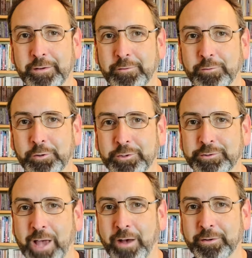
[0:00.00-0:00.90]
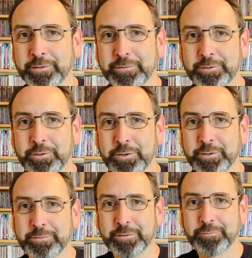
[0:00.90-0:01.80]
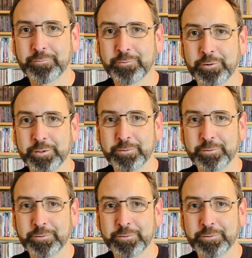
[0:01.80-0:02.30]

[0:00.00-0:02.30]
Really solid, good, good